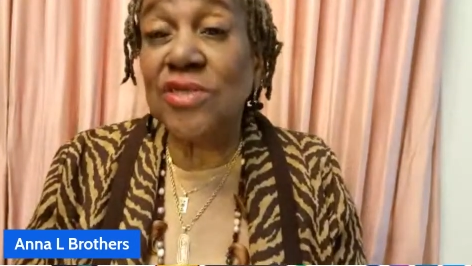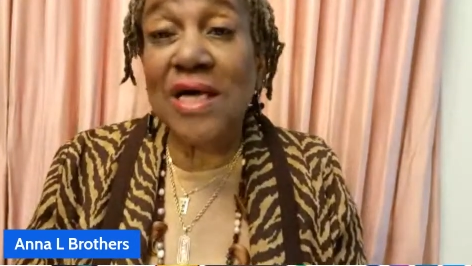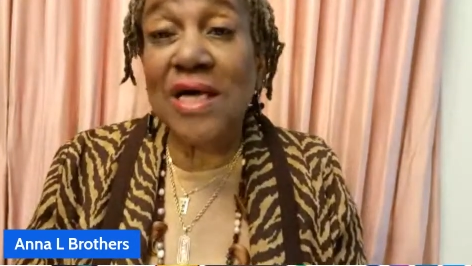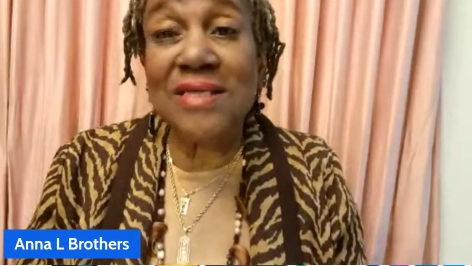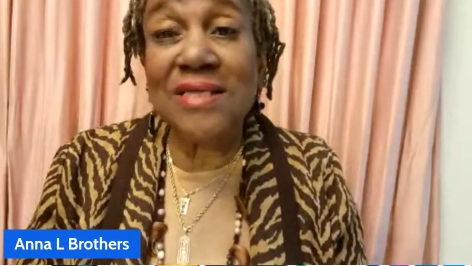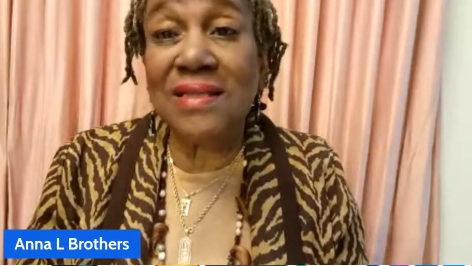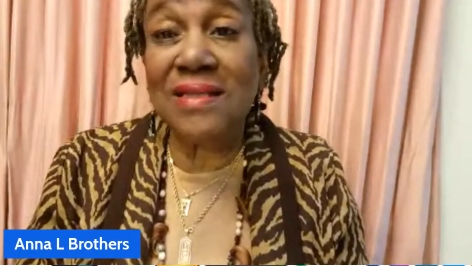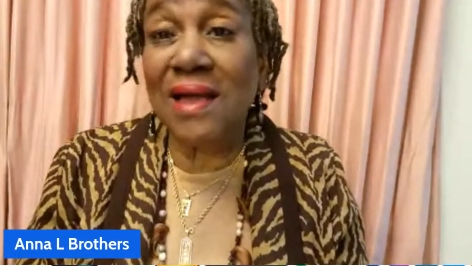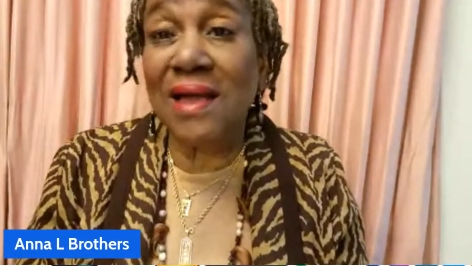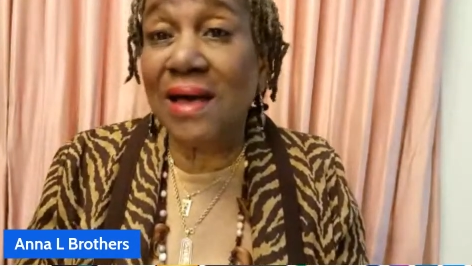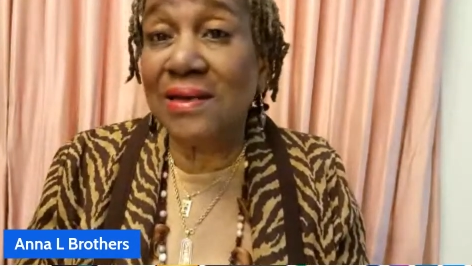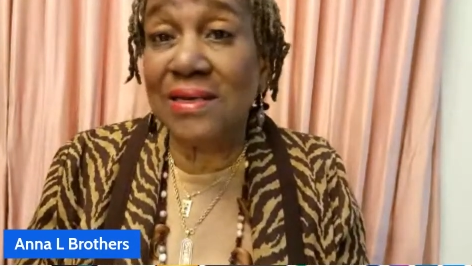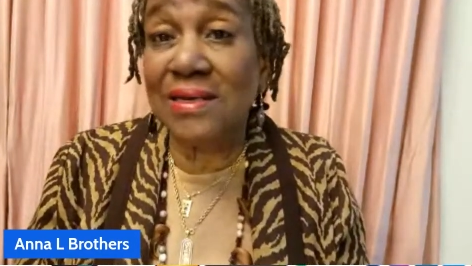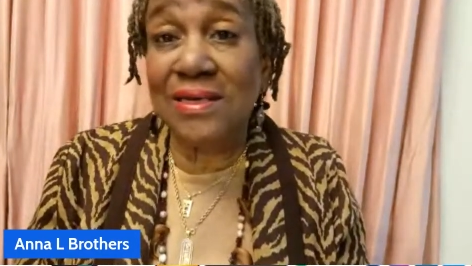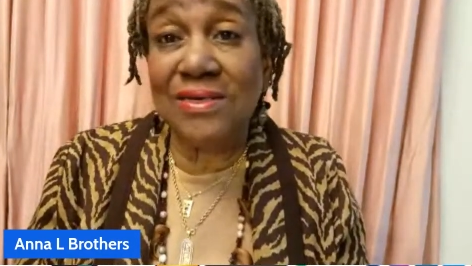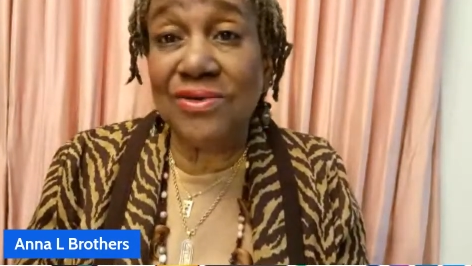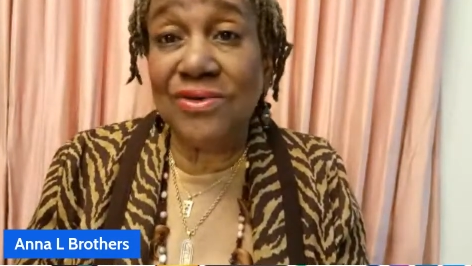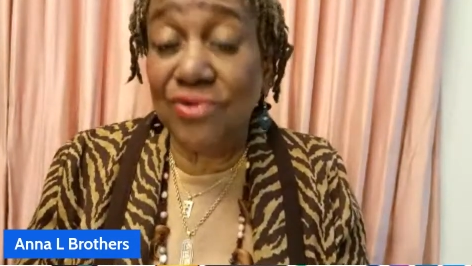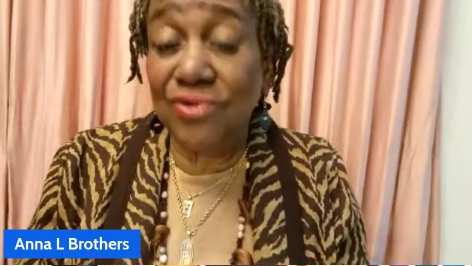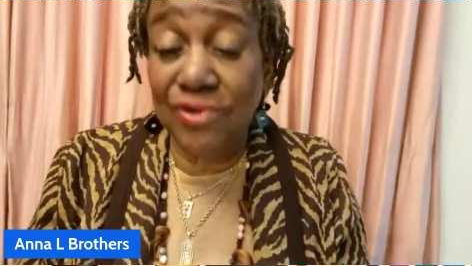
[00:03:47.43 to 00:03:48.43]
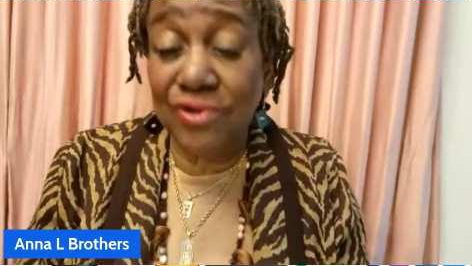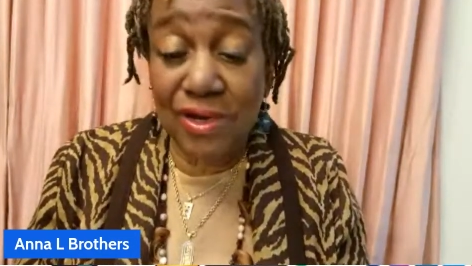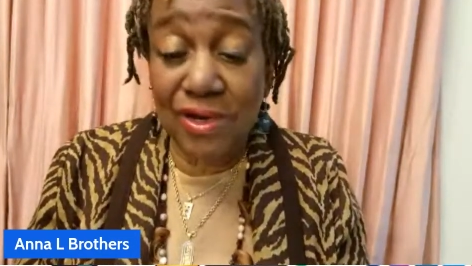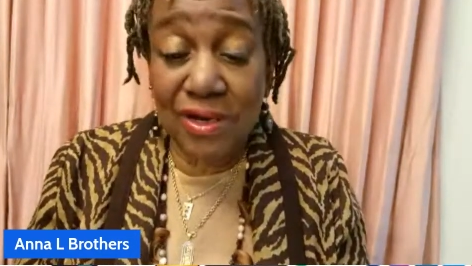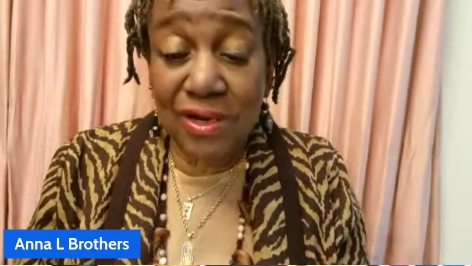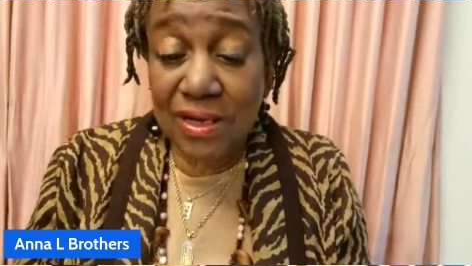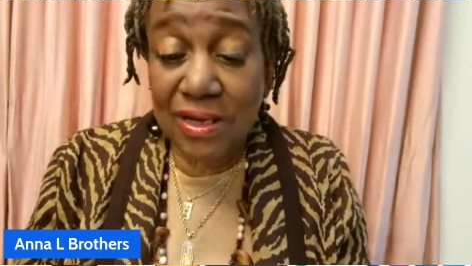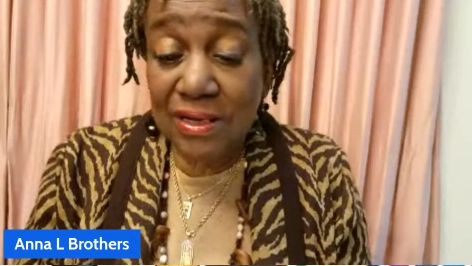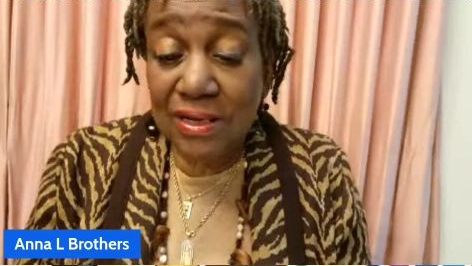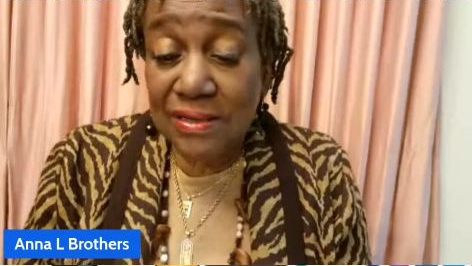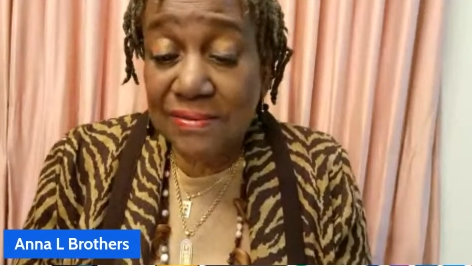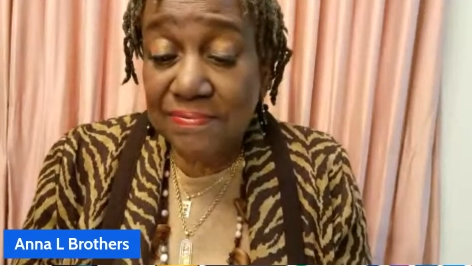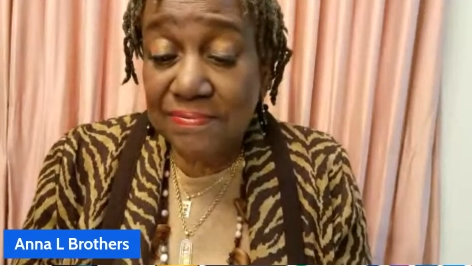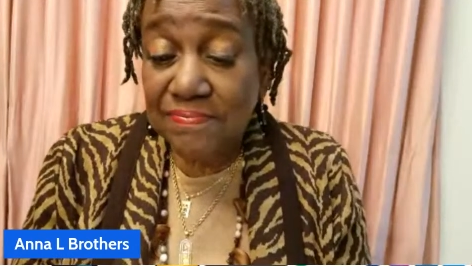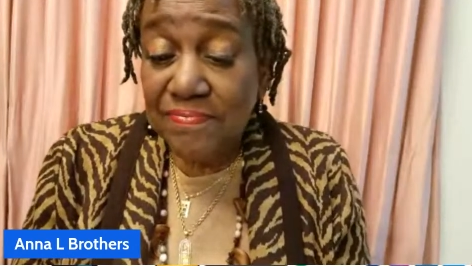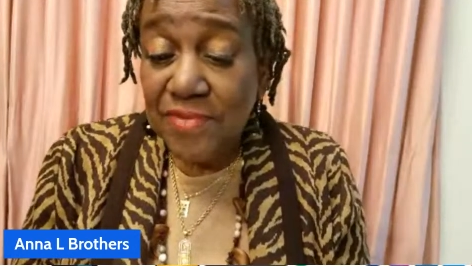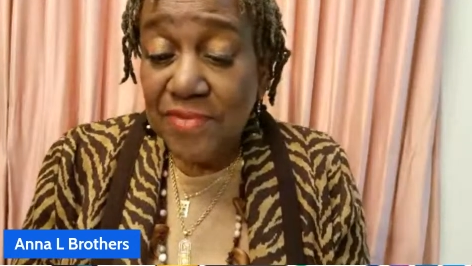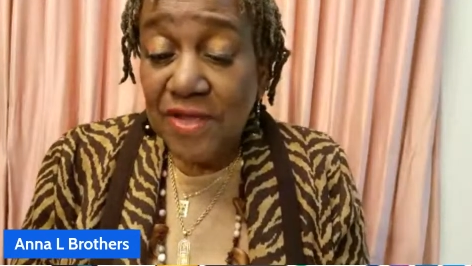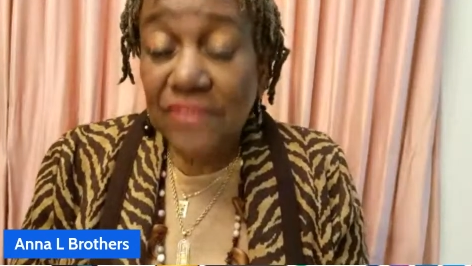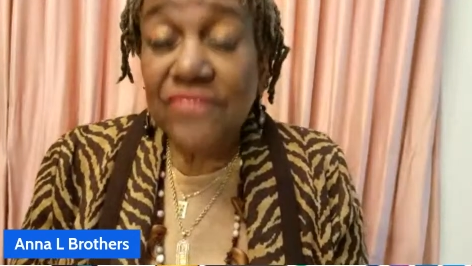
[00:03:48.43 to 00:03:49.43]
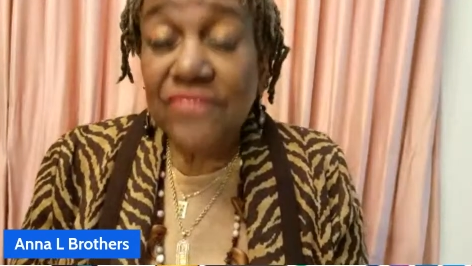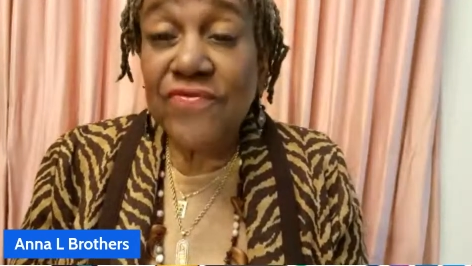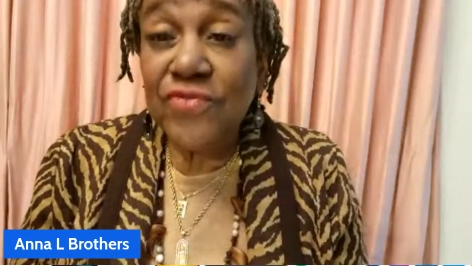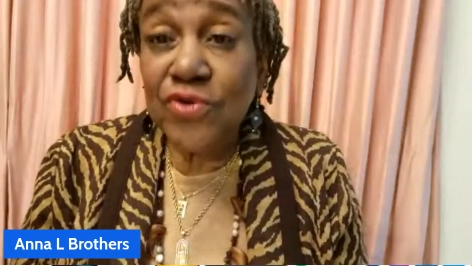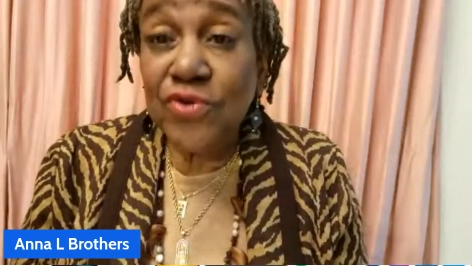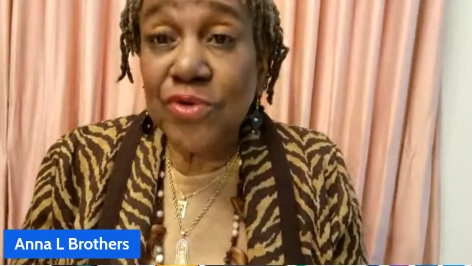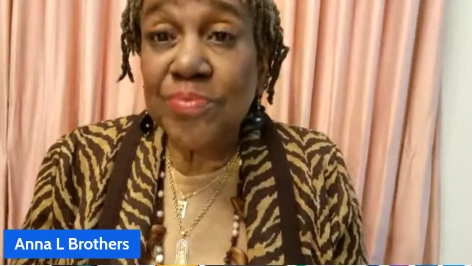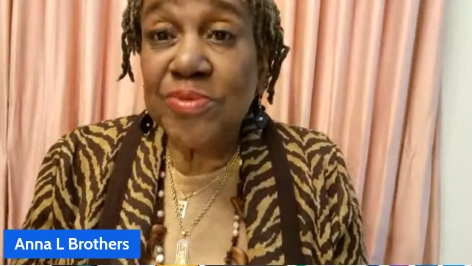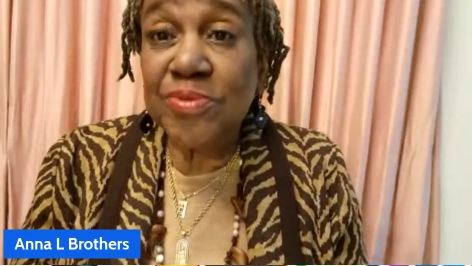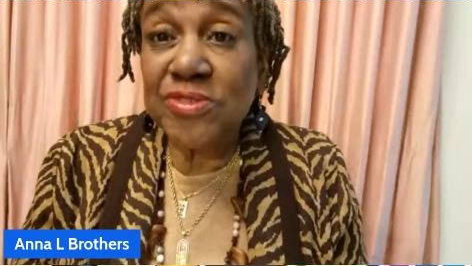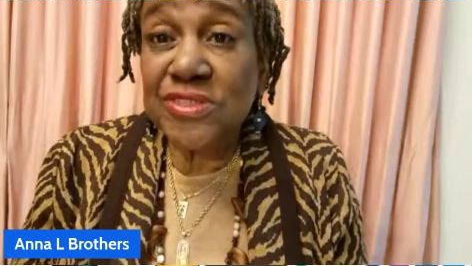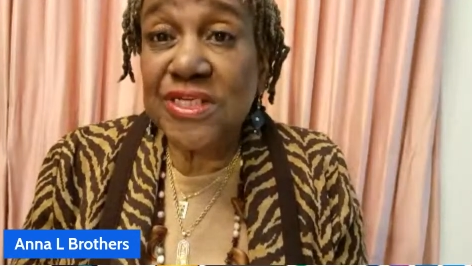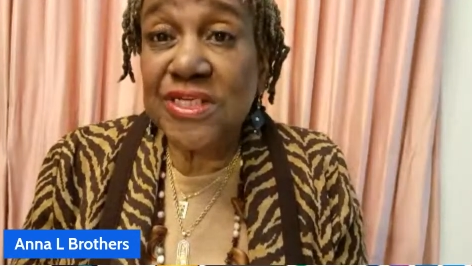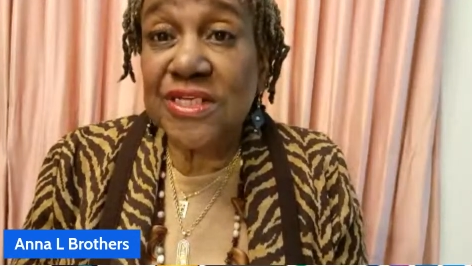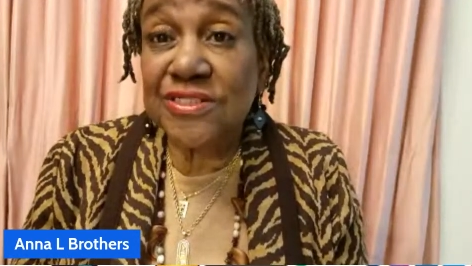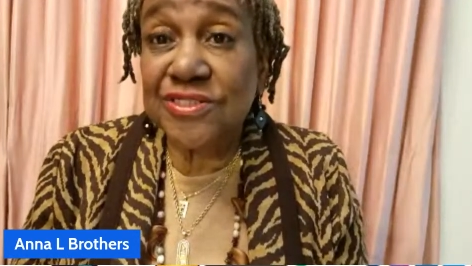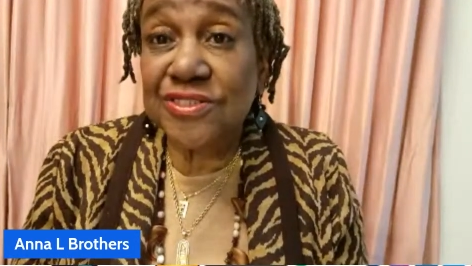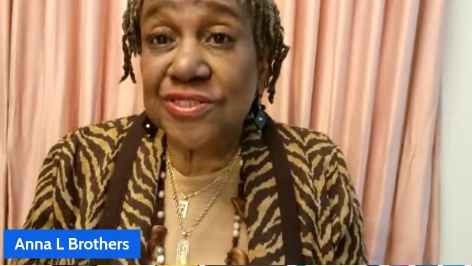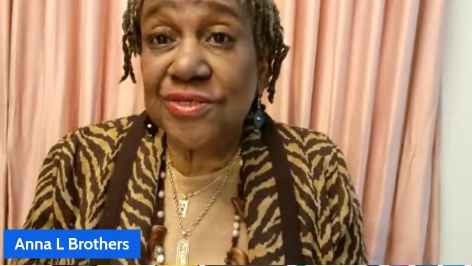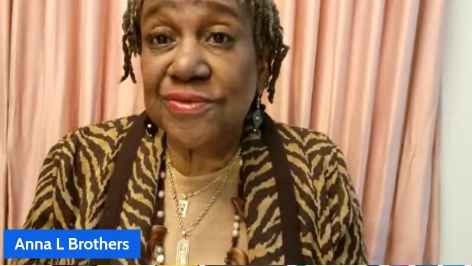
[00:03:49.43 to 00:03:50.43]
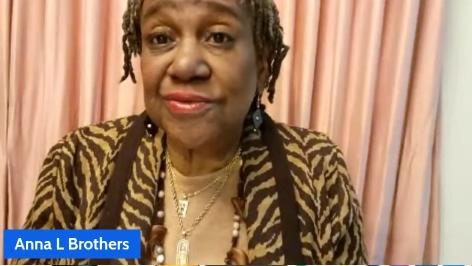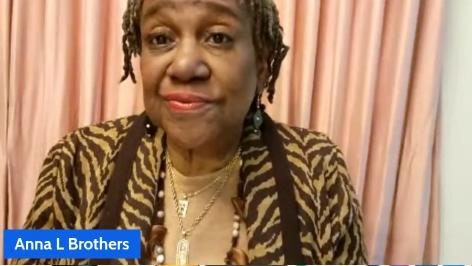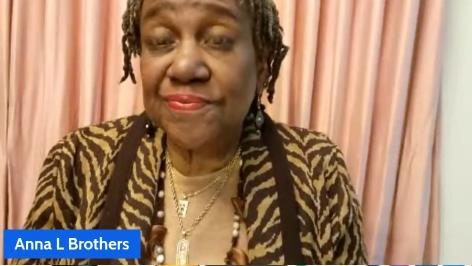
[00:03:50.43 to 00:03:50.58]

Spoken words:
unlocking your full potential.